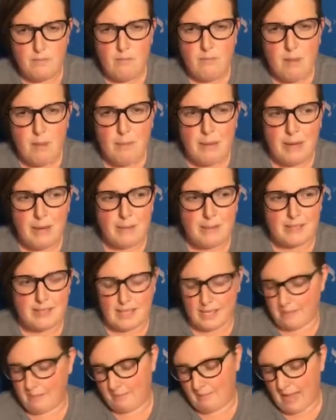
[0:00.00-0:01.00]
But it was,
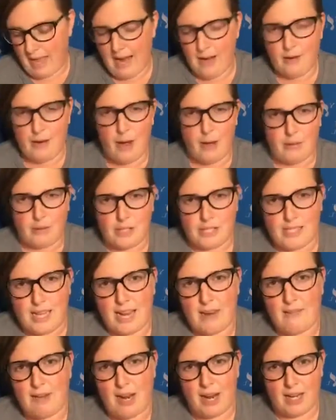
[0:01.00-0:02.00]
I don't know, it was just
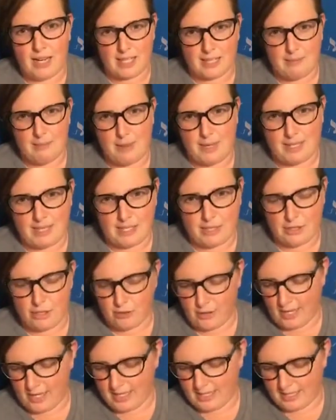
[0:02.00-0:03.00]
kind of an unexpected
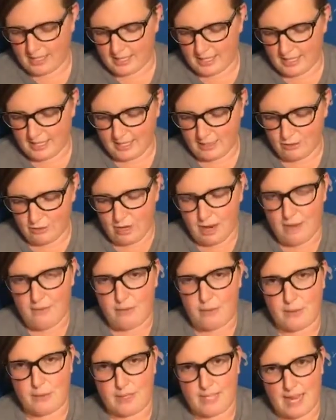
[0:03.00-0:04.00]
treat to drive
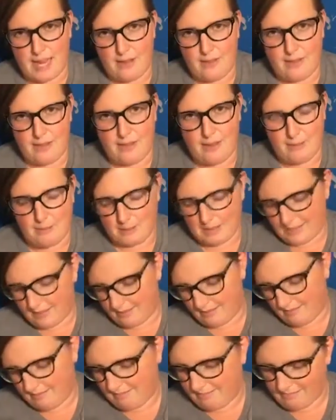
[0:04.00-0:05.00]
through a town that
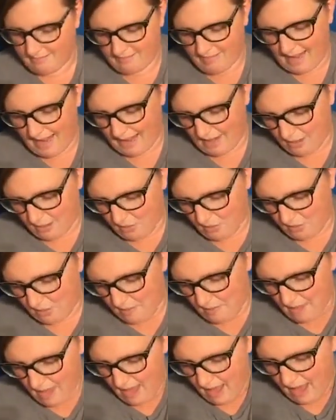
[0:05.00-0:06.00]
was that
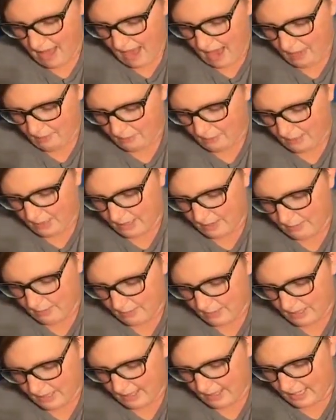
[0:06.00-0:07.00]
cool. I really,
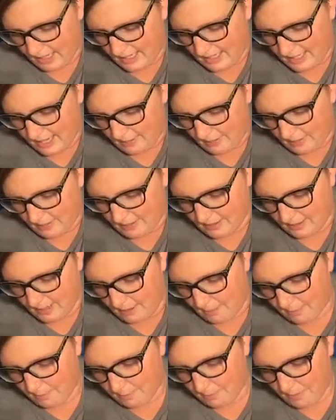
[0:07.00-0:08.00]
really liked that one.
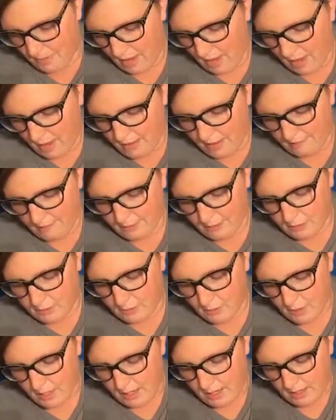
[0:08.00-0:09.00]
So the
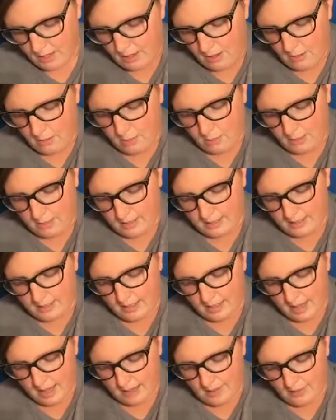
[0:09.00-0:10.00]
first one was
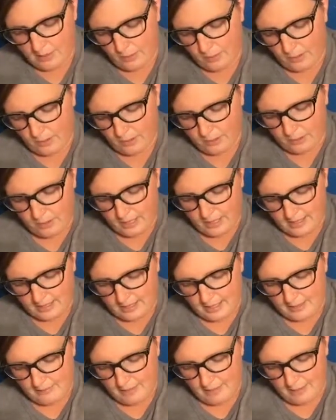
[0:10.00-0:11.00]
the wilderness
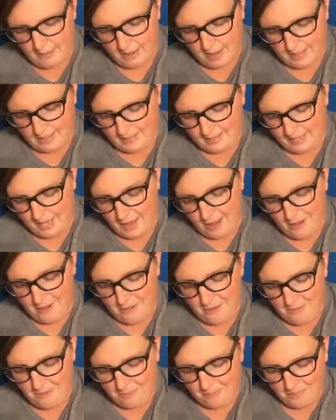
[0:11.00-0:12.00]
of New
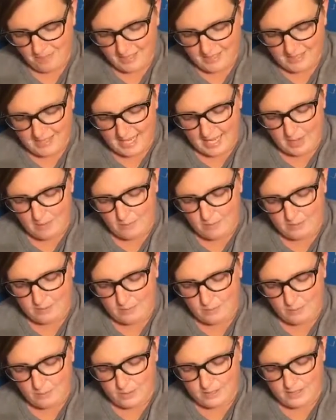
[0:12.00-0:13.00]
Mexico. The second
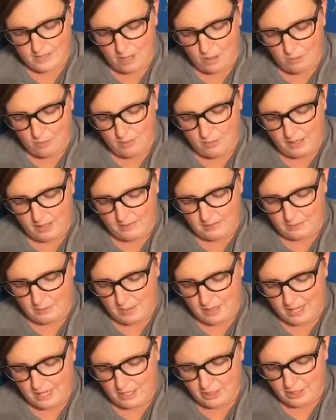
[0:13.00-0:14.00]
was Gold Bluffs
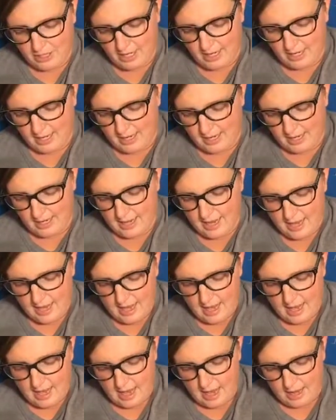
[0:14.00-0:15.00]
Beach in
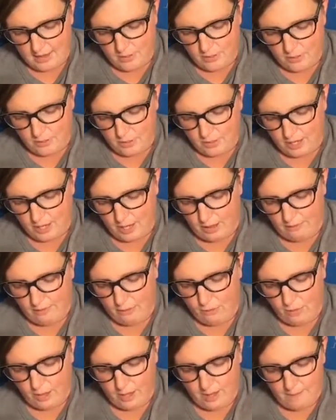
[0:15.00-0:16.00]
Northern
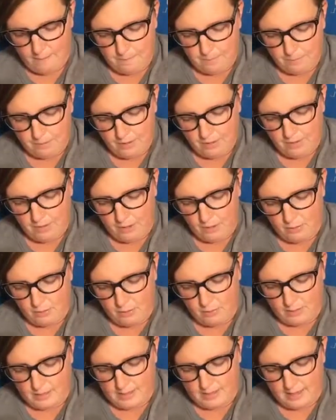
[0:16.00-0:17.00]
California. Third
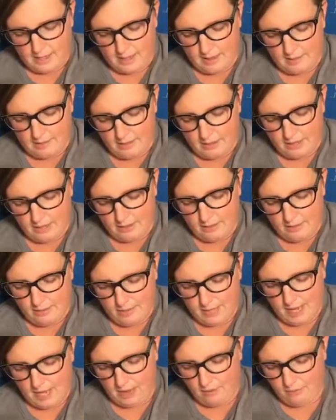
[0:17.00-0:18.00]
one was
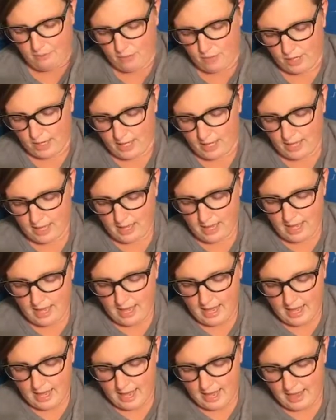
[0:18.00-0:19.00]
Petaluma, California.
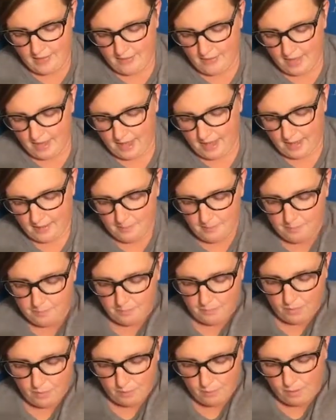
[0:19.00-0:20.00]
And then
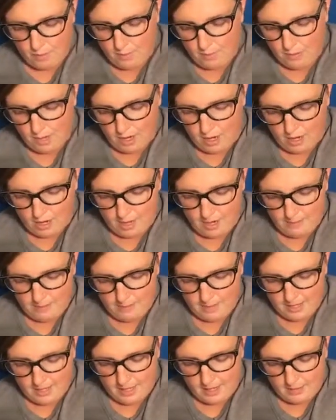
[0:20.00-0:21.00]
we went on up
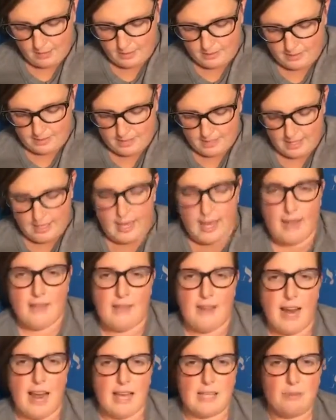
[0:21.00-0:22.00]
the coast. And
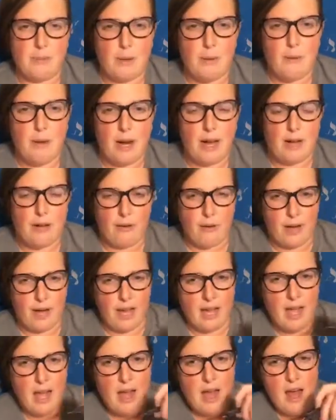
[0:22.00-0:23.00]
then as we were
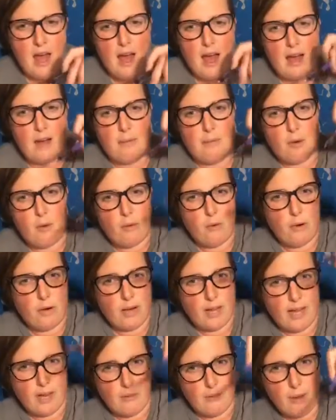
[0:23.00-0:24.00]
entering
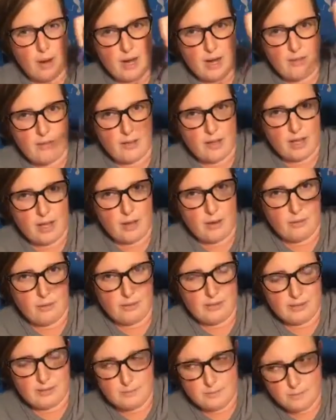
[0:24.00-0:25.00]
Oregon, right on the
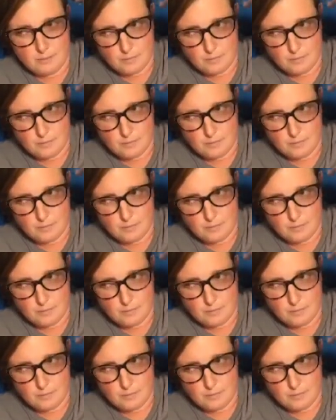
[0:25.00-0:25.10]
coast,